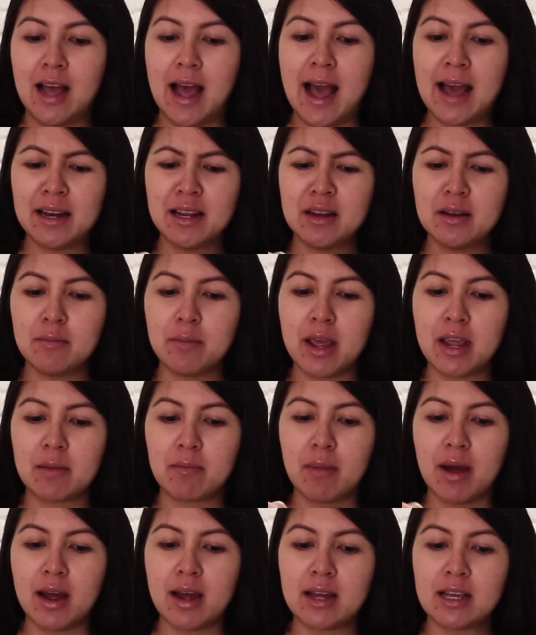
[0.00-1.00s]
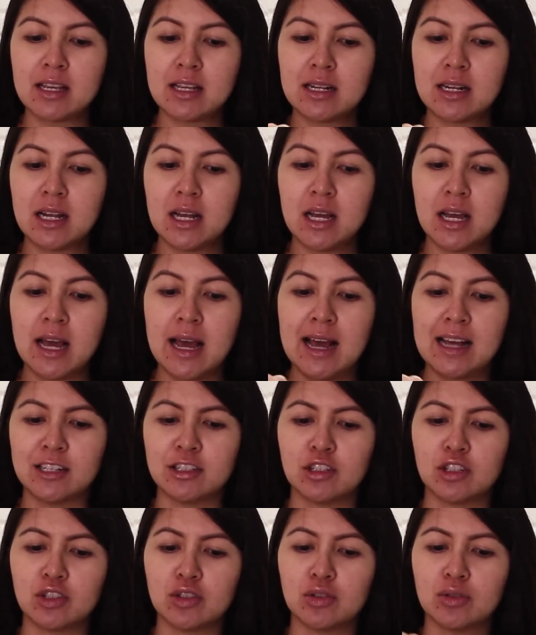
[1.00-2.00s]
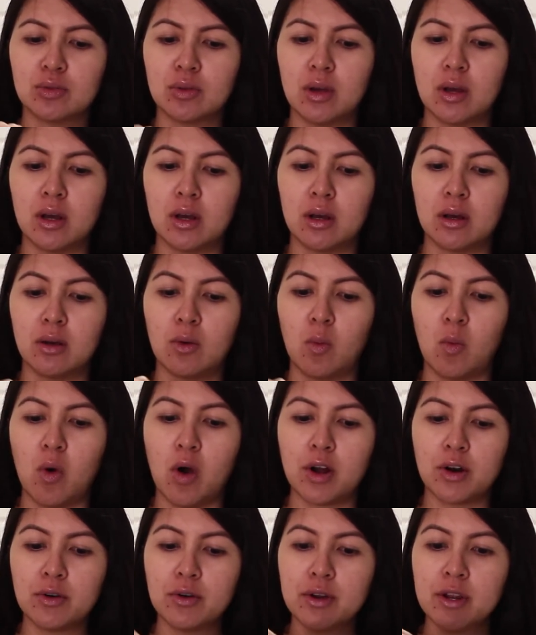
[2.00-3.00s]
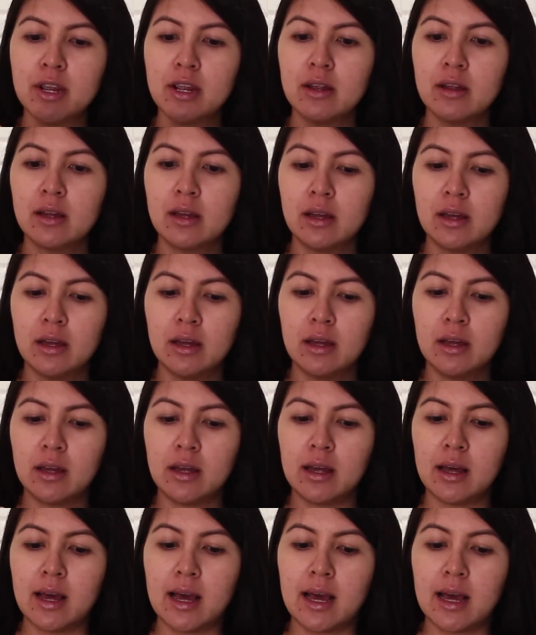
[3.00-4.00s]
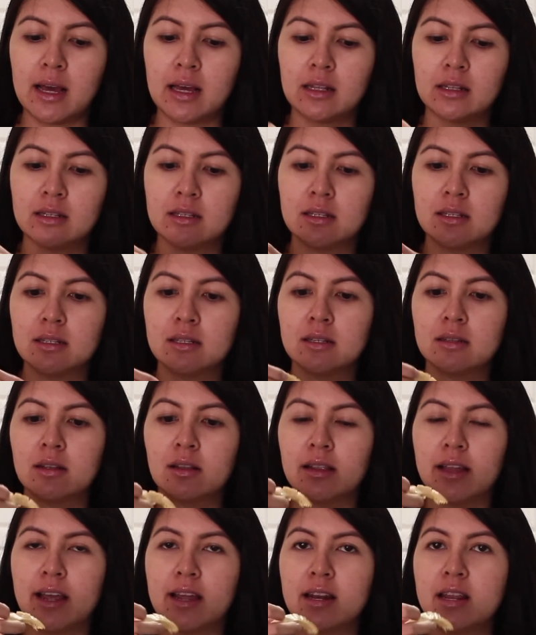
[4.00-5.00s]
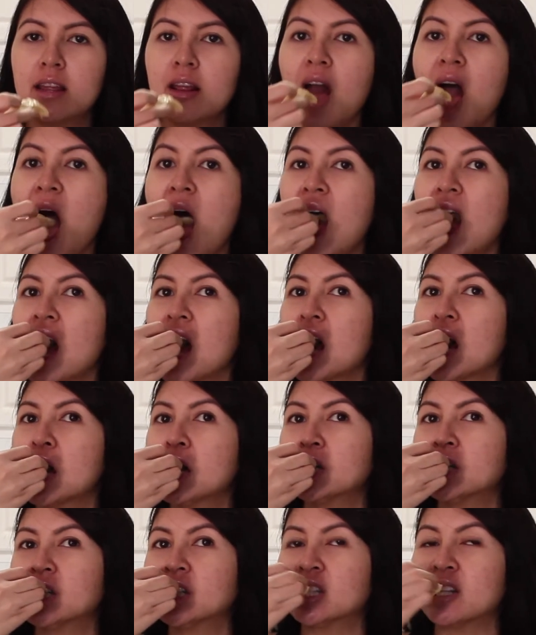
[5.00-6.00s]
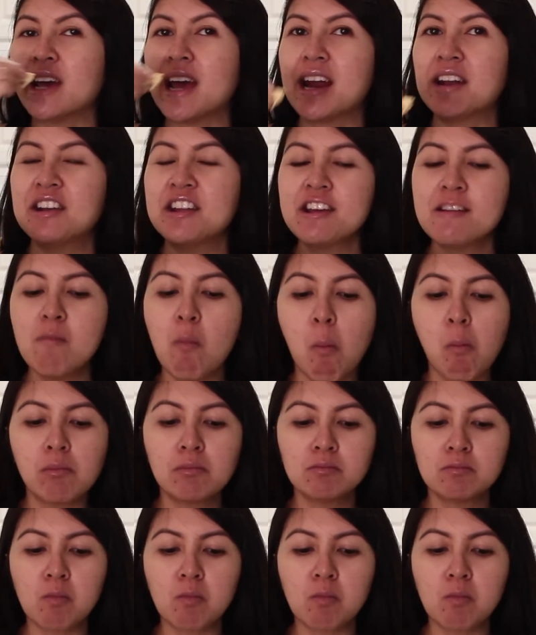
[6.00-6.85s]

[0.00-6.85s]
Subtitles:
I didn't make mine as watery as the lady, auntie.